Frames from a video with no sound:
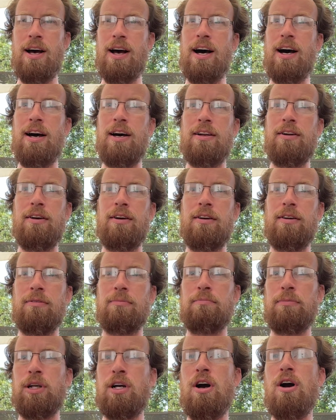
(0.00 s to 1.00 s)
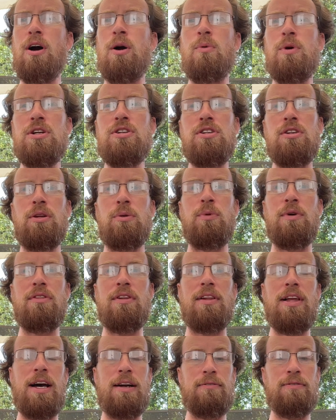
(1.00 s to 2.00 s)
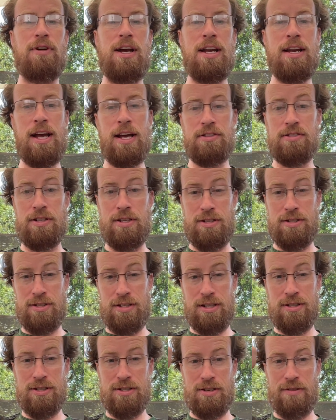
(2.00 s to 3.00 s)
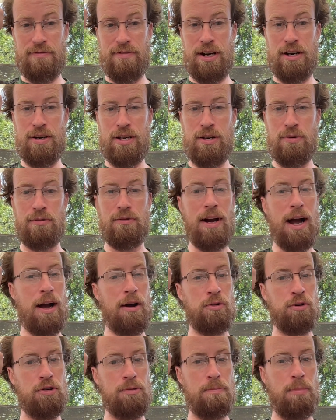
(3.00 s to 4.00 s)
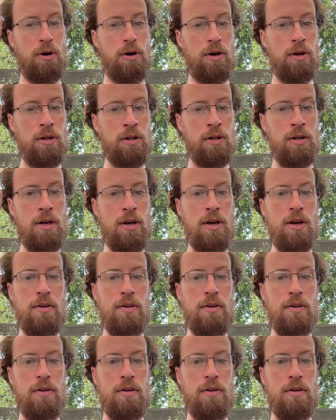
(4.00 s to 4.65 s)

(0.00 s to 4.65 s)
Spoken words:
on a car windshield with a lot of Rain-X and it sits as a very round ball,